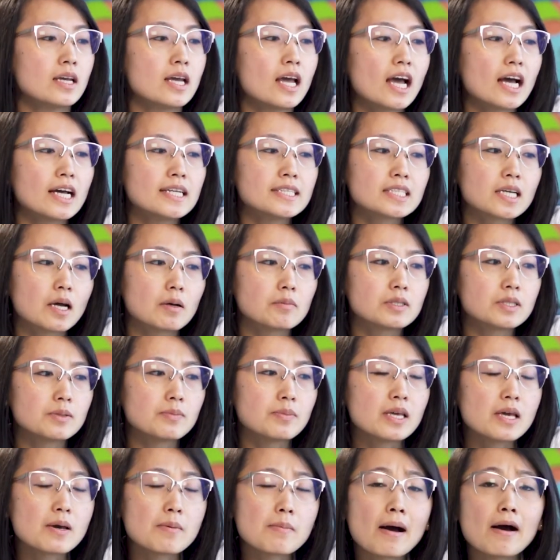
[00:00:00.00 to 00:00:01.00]
ends up to
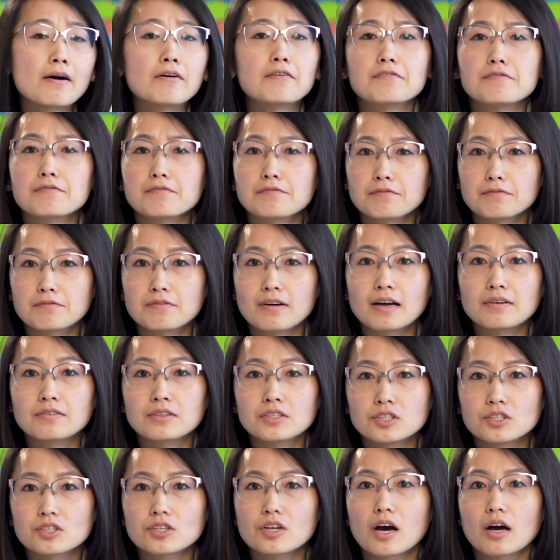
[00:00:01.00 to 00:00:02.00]
be about
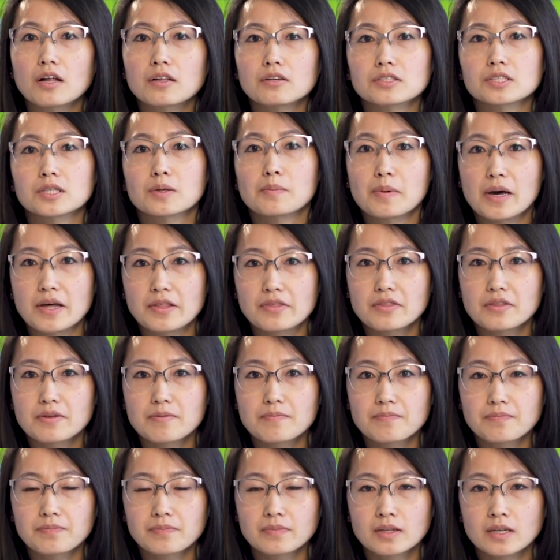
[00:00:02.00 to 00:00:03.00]
$500 a month.
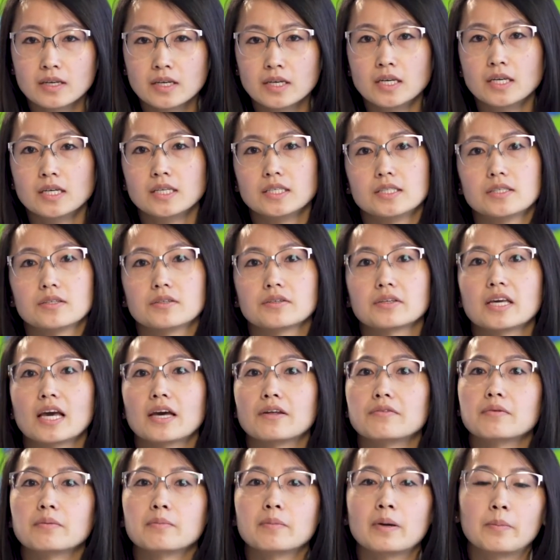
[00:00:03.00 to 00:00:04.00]
So
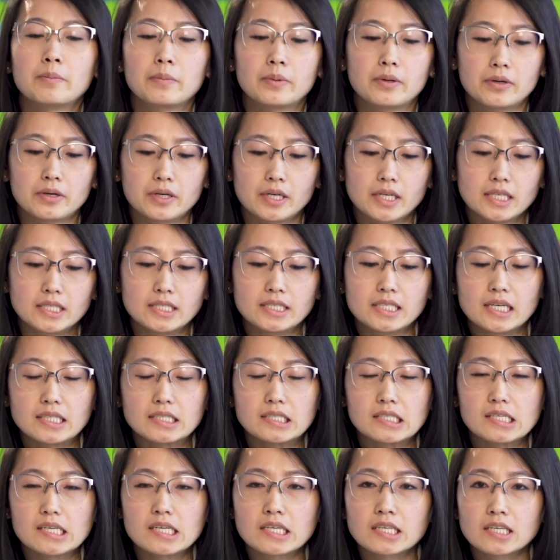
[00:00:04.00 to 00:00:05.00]
again, remember,
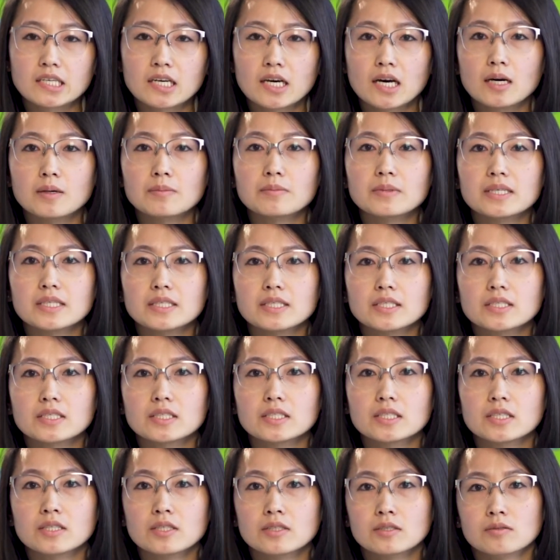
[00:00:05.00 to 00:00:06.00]
debt to income
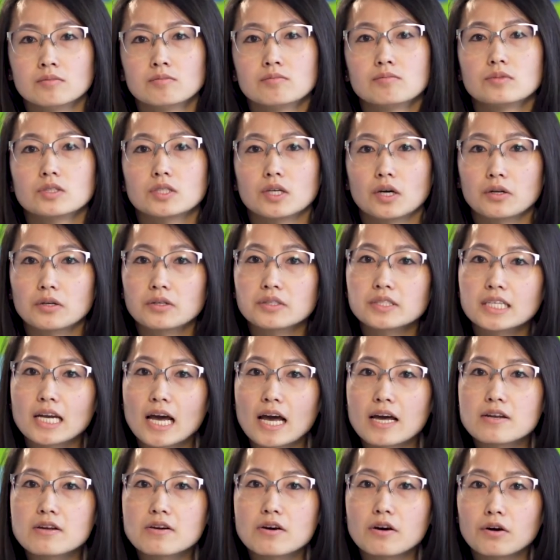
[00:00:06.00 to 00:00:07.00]
is total
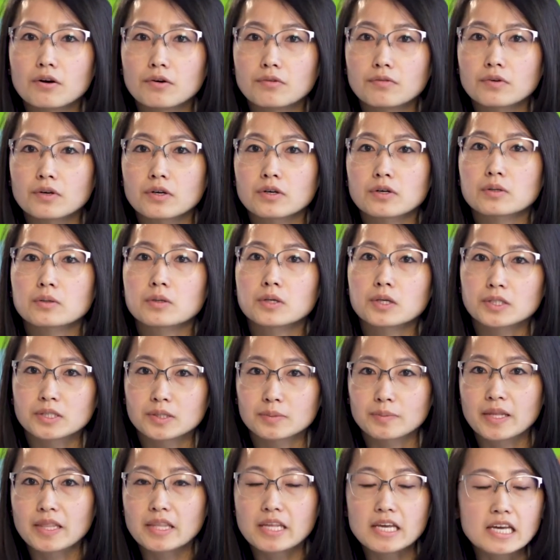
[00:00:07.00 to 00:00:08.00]
debt over
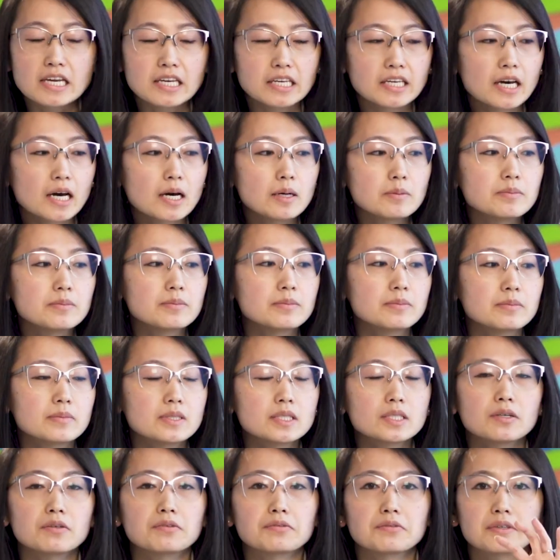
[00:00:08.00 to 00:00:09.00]
gross monthly income.
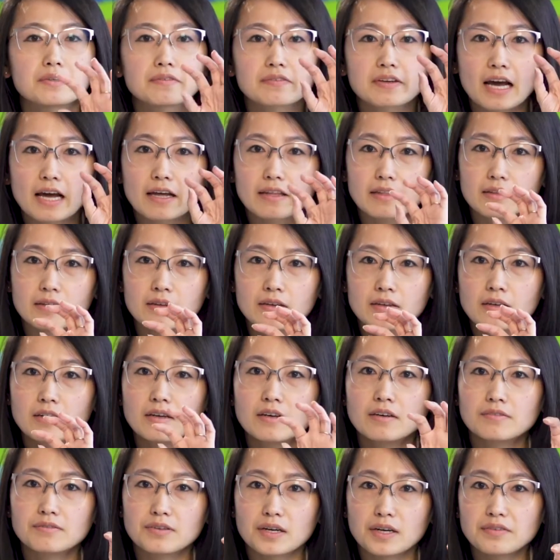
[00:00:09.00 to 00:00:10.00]
So we've got
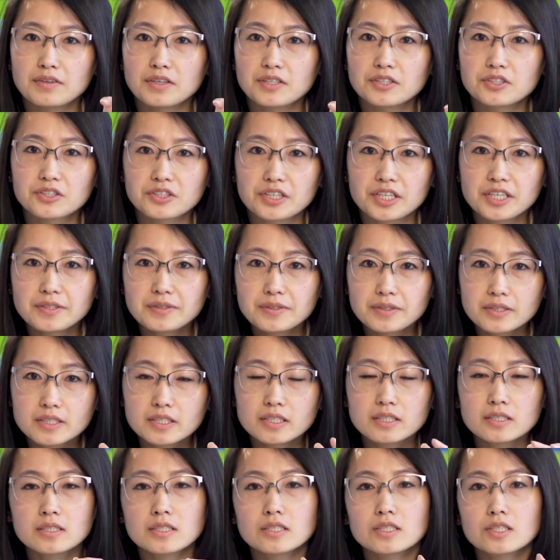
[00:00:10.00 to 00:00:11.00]
$500
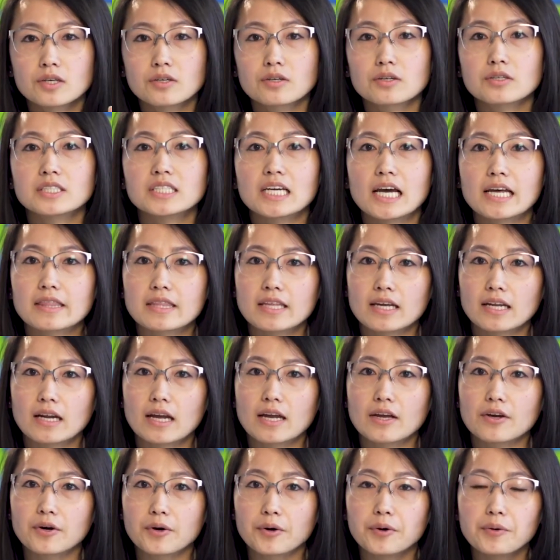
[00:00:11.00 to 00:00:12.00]
total debt that
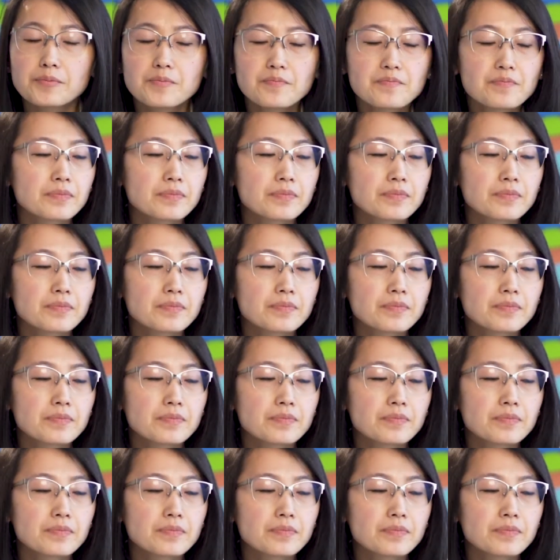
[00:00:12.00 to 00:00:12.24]
I owe,